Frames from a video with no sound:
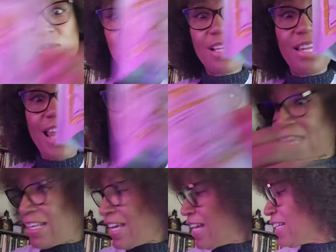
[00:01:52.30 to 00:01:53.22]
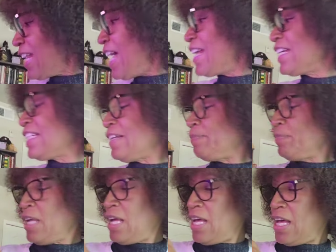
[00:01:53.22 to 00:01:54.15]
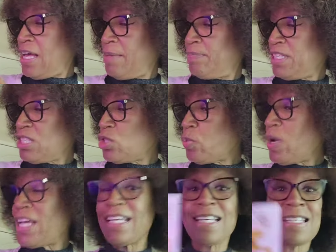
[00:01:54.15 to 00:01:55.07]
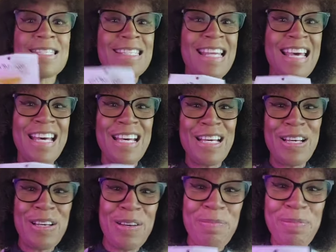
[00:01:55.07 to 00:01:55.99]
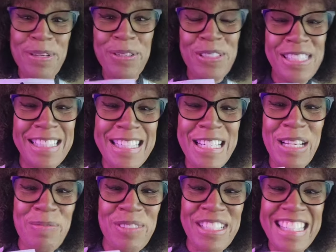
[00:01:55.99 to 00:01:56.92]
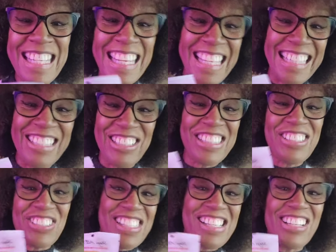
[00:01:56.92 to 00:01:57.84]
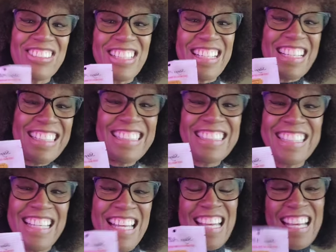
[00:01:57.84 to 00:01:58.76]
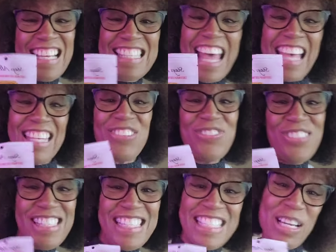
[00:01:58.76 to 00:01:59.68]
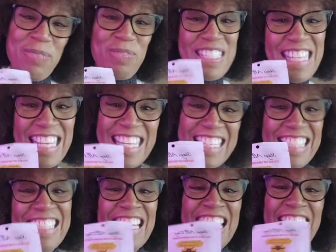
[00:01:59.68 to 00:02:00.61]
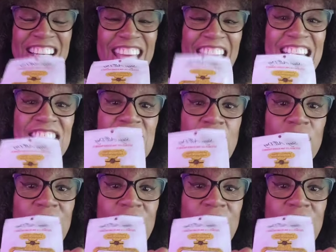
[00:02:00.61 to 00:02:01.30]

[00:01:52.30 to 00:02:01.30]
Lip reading: one's a lot, got a lot in it. This one is Love Potion number 10. There's a little song called, because I used the number 10. Okay, so